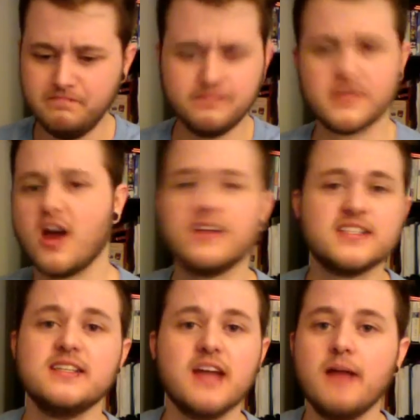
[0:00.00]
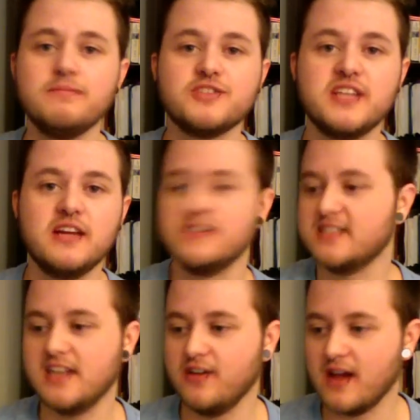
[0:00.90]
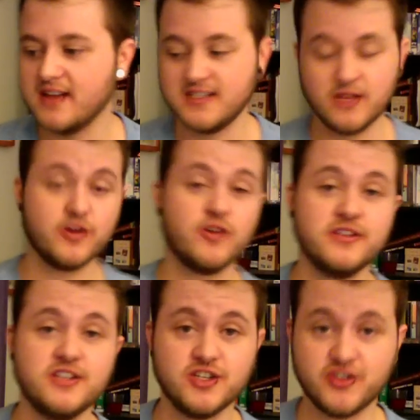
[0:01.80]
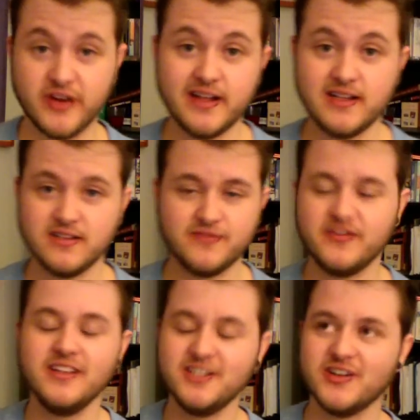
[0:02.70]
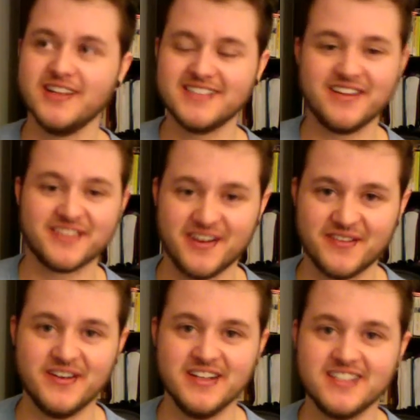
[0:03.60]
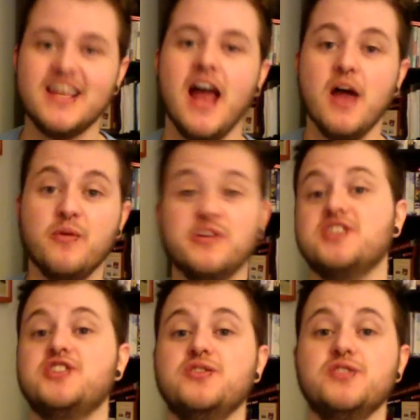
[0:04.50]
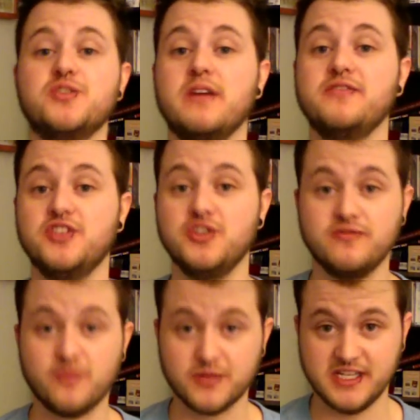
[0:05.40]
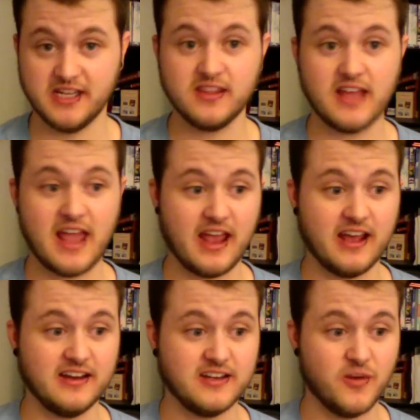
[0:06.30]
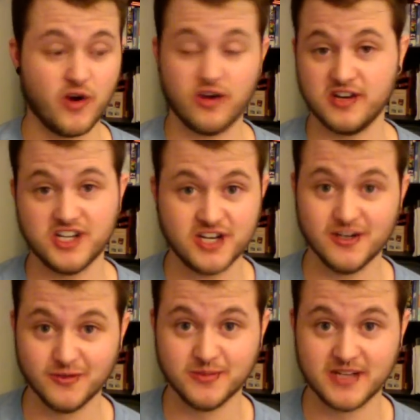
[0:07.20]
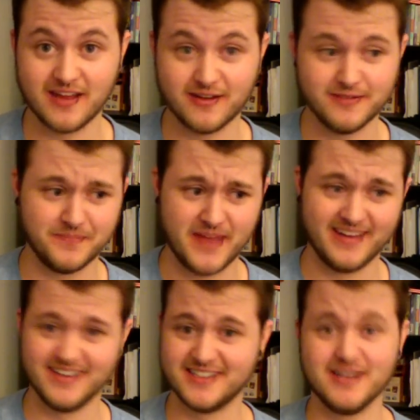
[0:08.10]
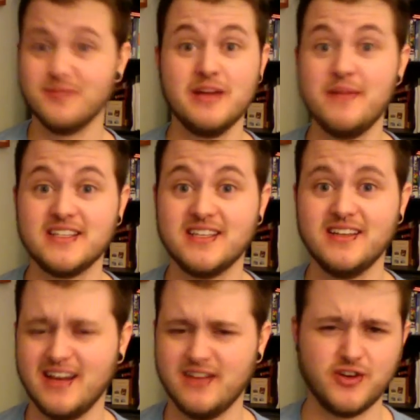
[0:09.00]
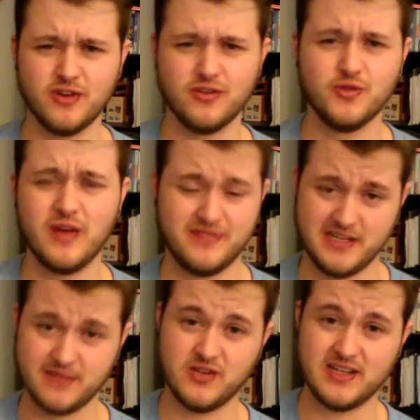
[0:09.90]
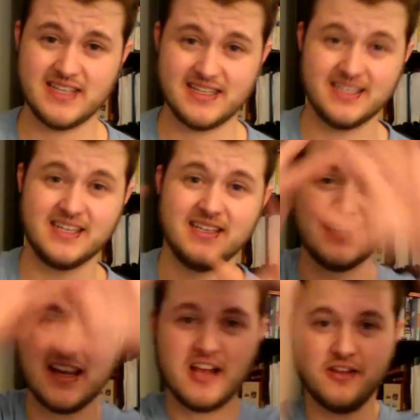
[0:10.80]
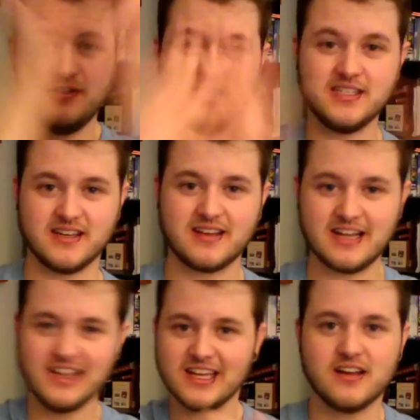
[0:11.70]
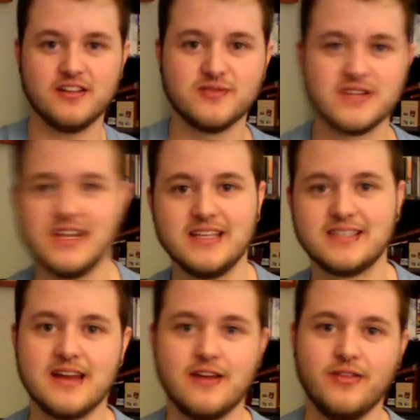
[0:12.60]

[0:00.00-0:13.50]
honestly, I'm just here to tell you guys that we're going to the Philly Trans Health Conference, which is June 12th to June 14th, and we're all going to share a room together, and it's going to be amazing. And if you don't know who FTM Transfastic is, you need to click on those links down